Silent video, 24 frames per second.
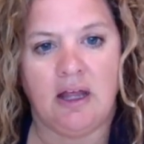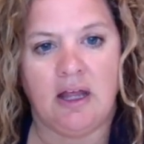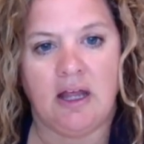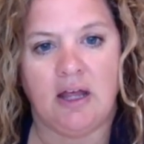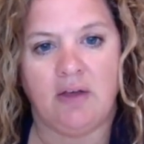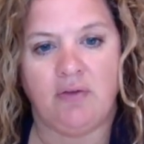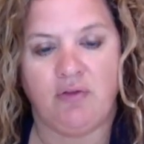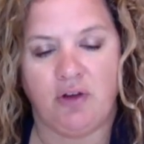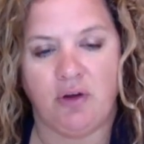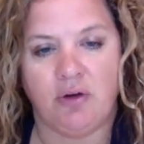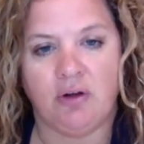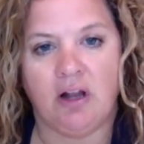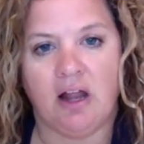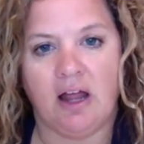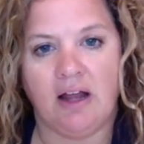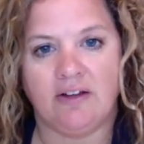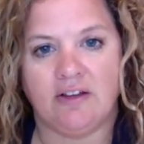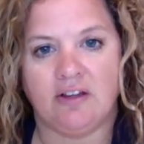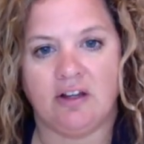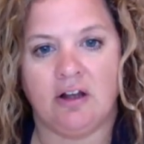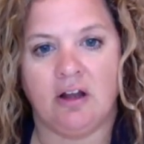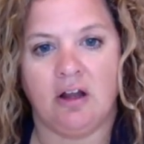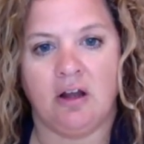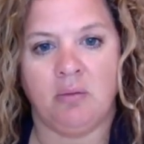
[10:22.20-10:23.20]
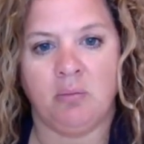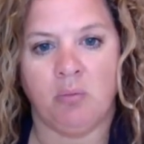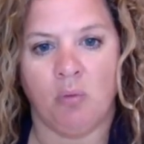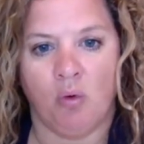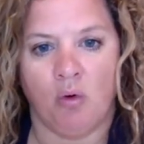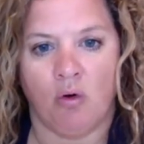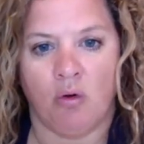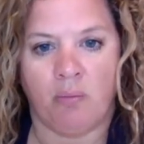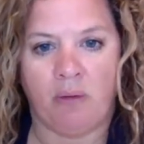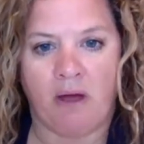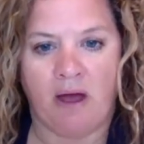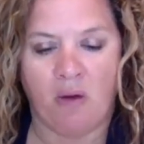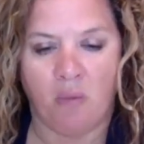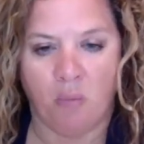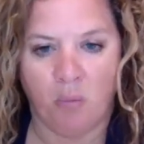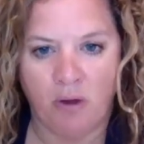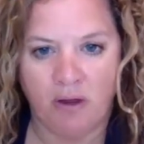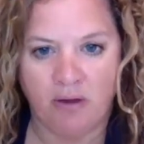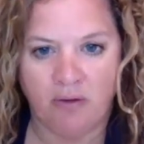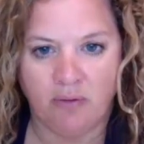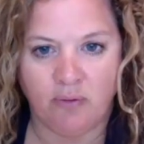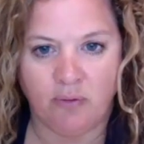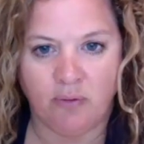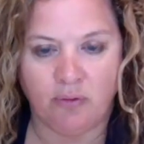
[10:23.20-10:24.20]
If you'd like to learn more about
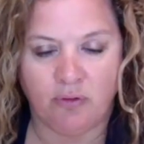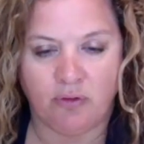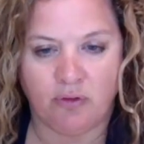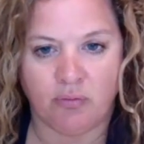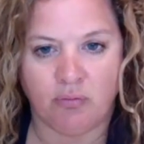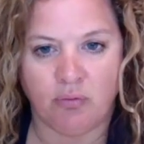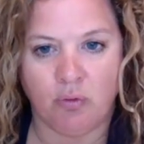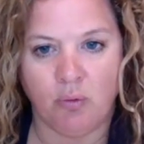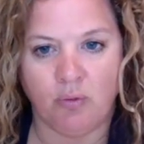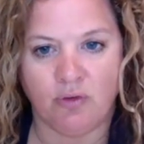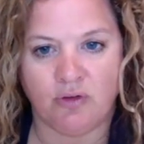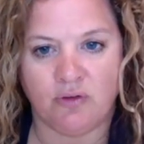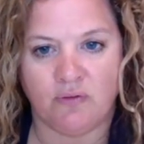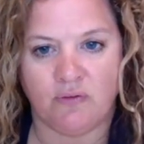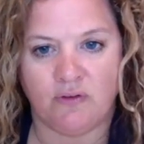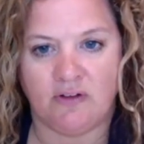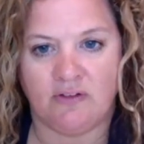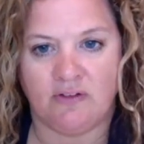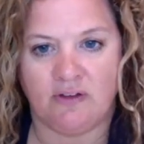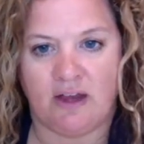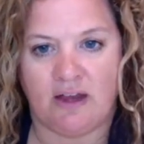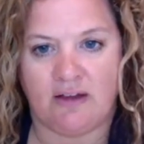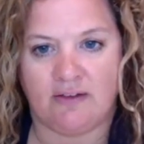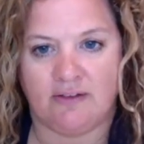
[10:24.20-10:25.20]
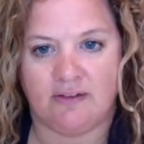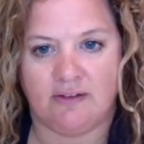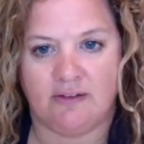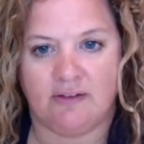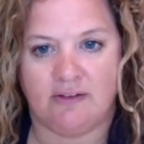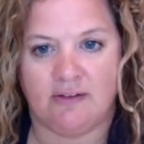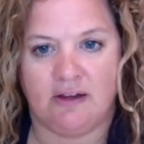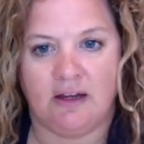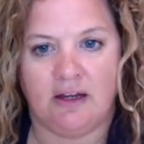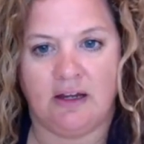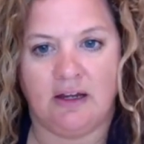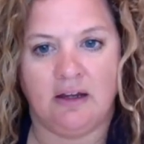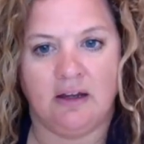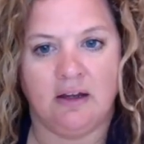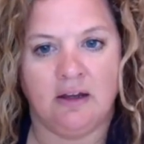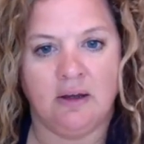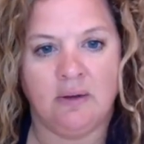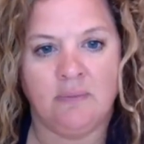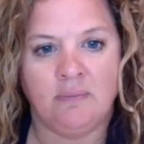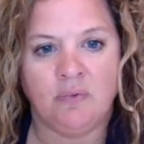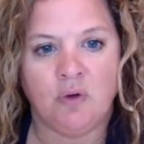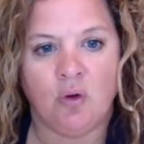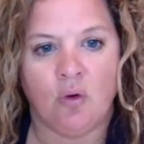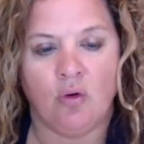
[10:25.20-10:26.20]
wills, the rules of intestacy,
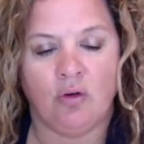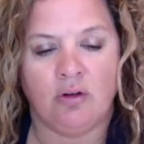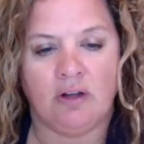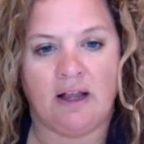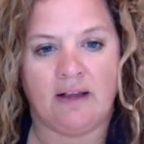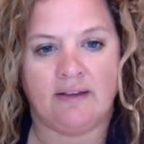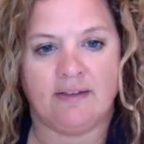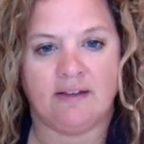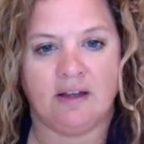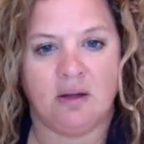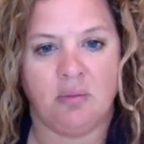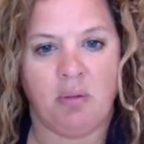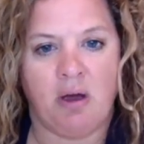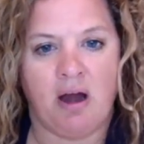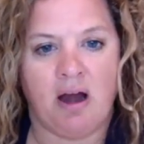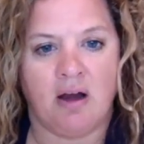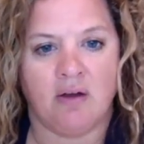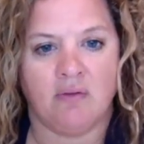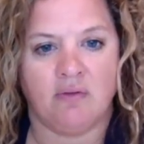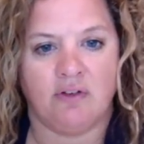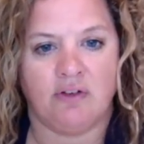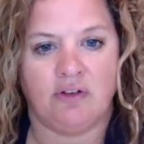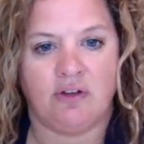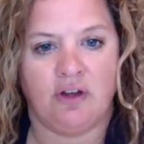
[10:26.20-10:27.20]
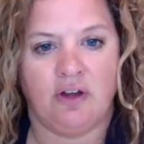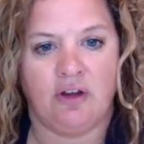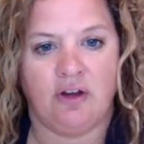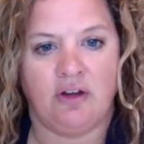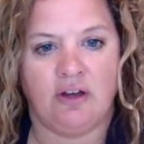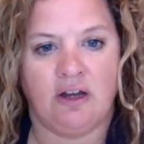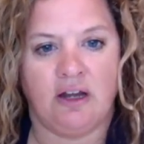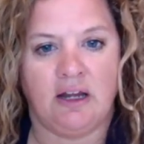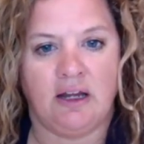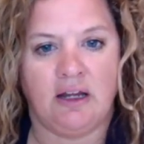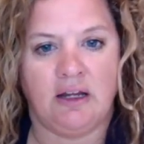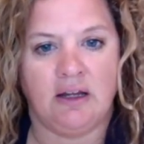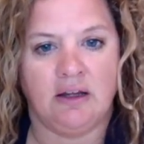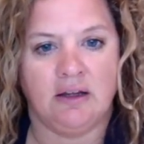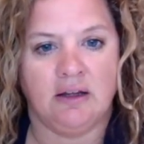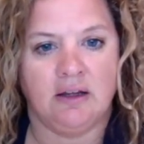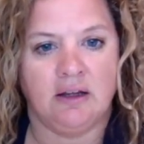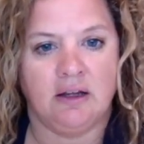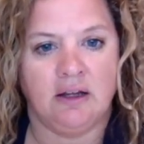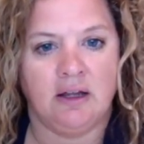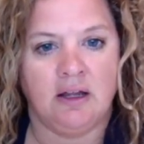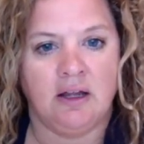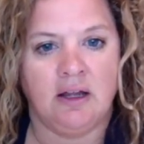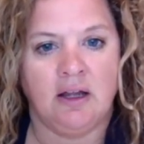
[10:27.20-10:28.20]
or lasting power of attorney,
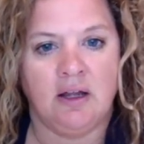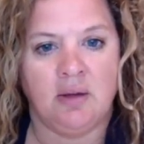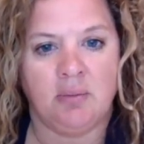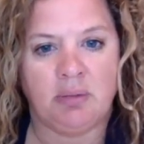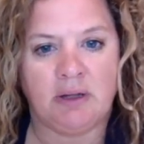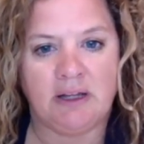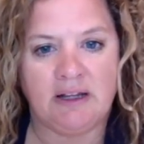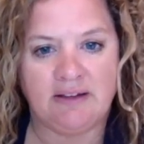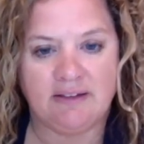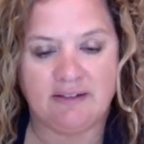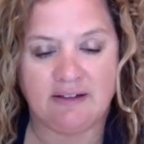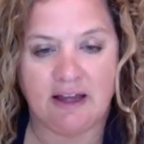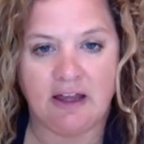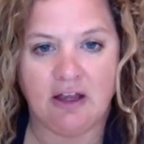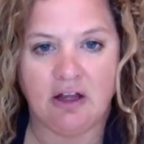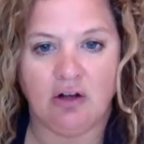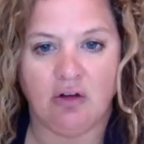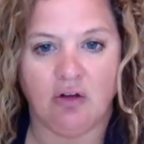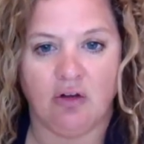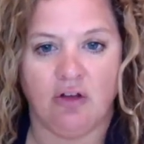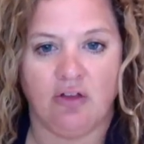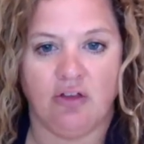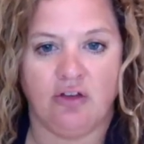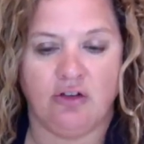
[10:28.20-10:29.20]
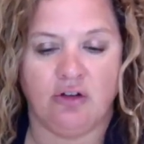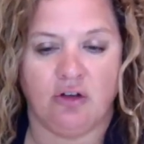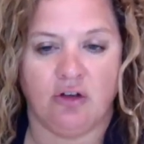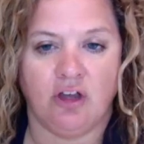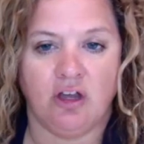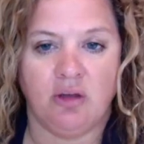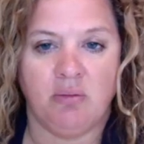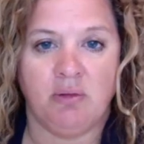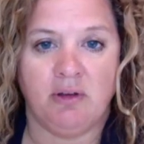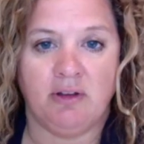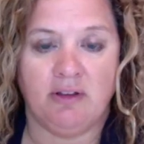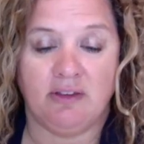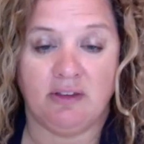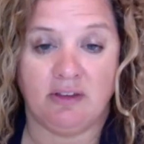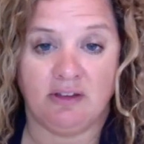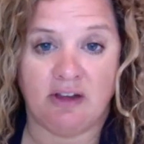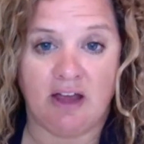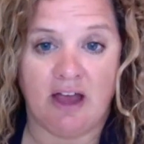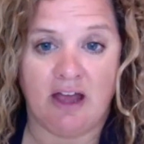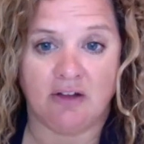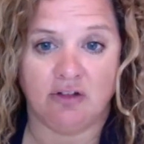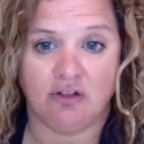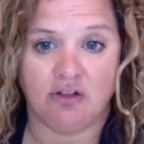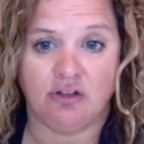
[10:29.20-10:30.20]
please take a look at the documents
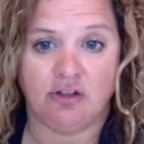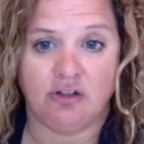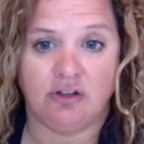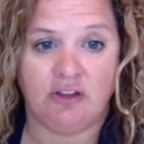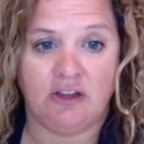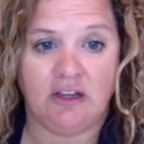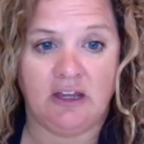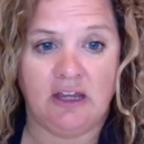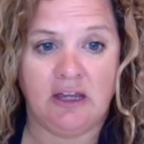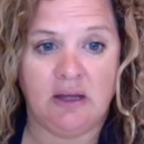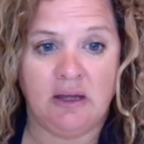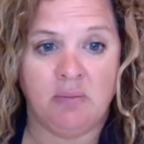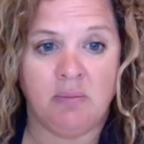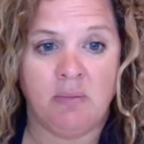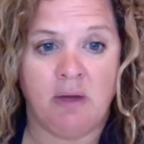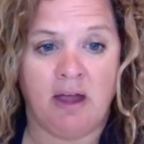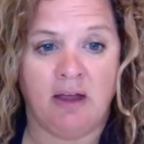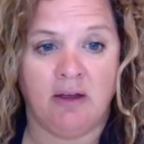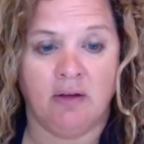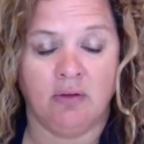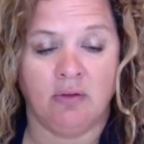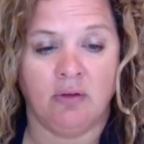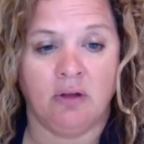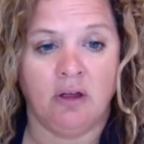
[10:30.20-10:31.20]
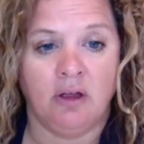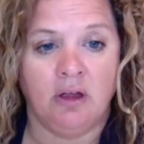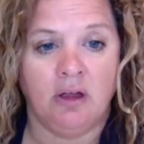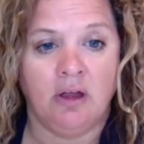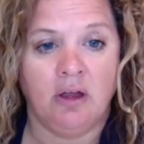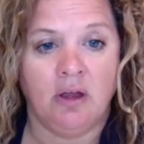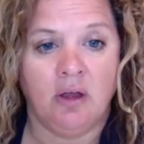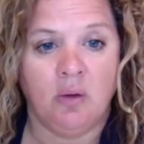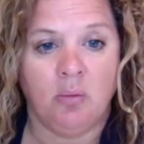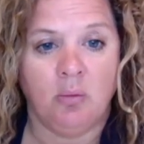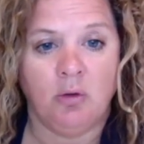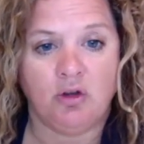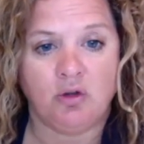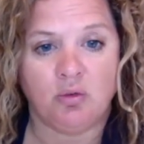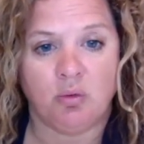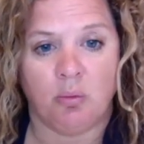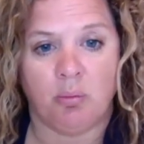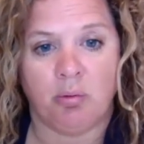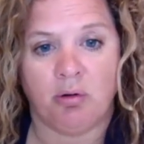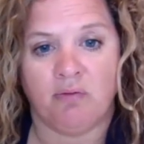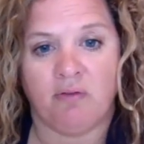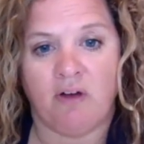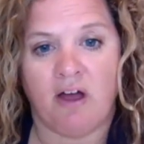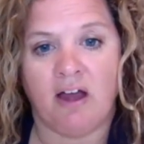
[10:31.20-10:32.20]
attached to the email, which will
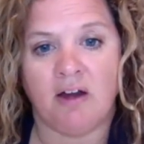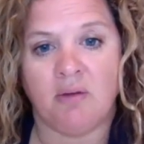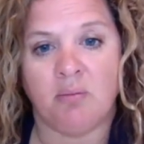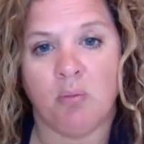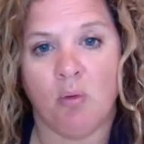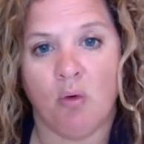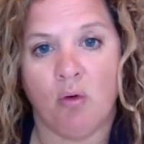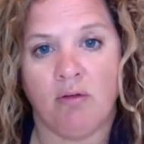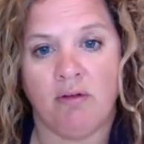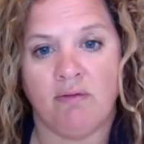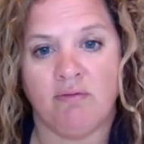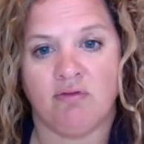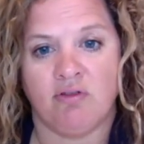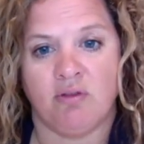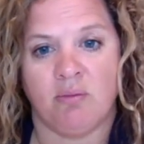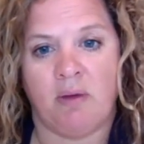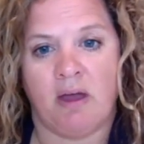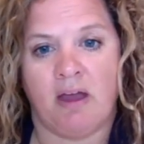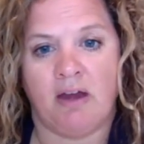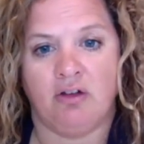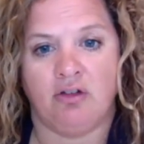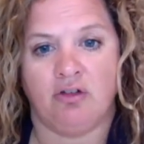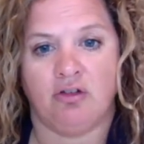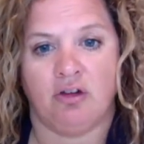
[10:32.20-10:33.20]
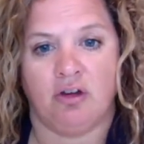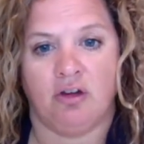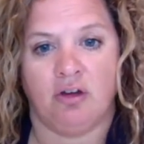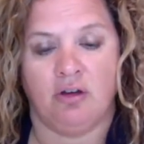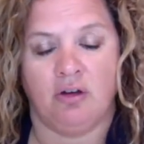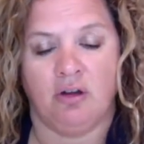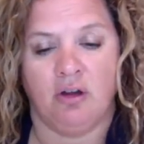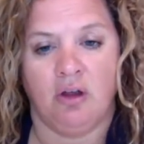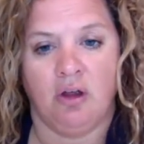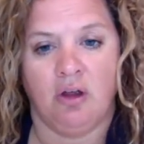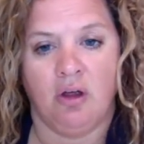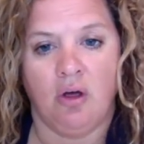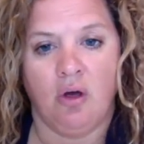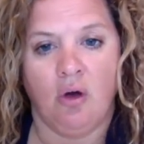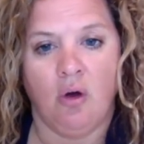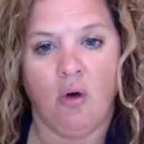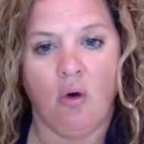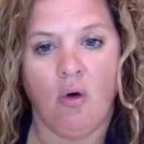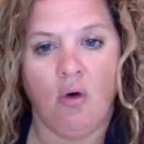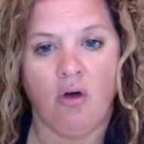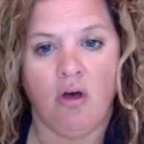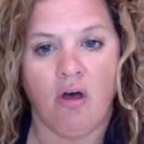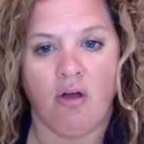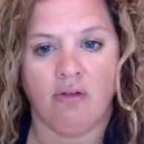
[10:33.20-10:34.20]
provide more information,
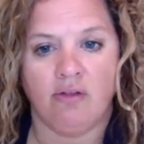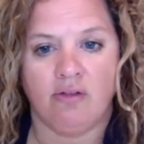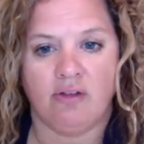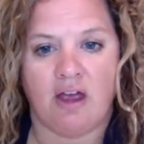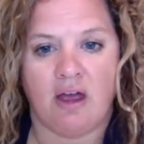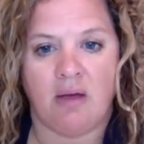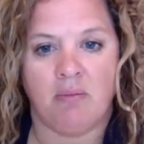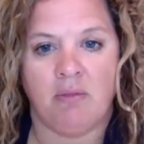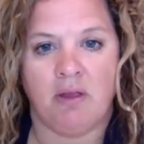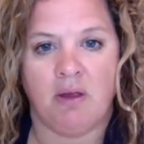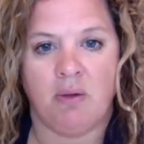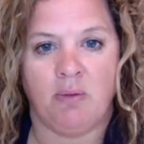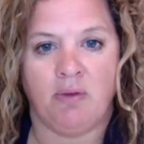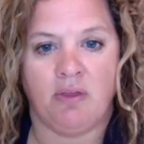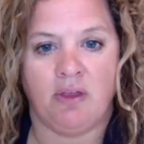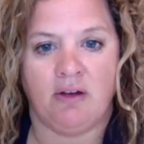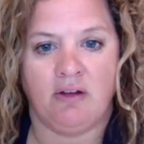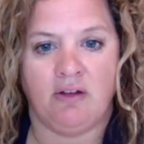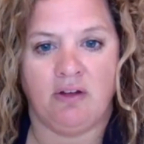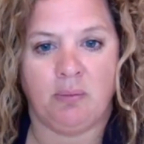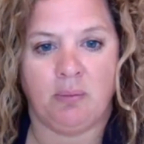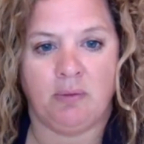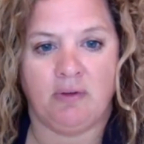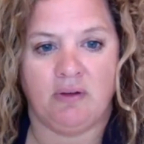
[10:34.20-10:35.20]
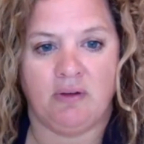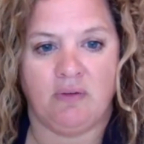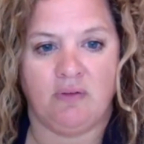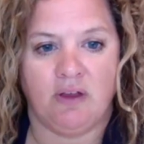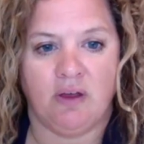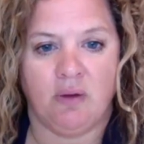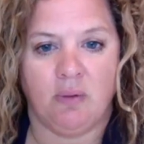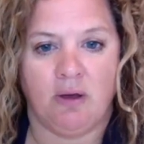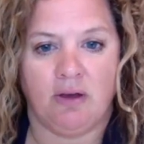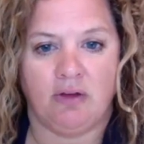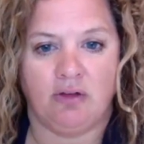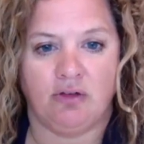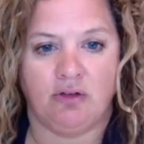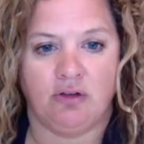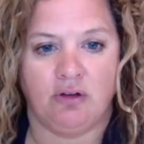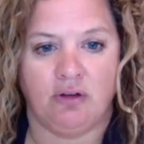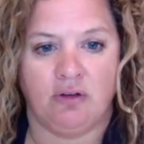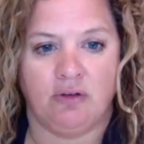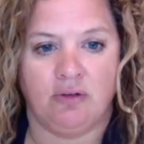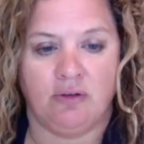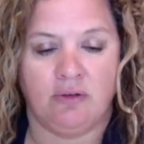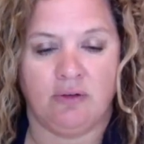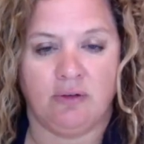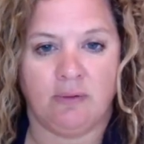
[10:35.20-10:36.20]
or contact me with any specific
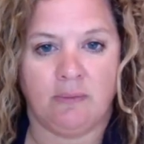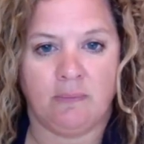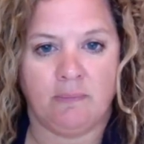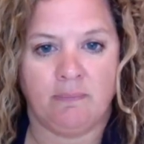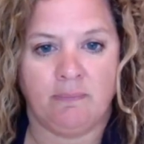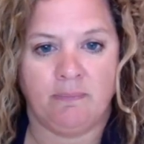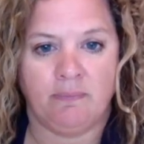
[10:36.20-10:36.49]
questions.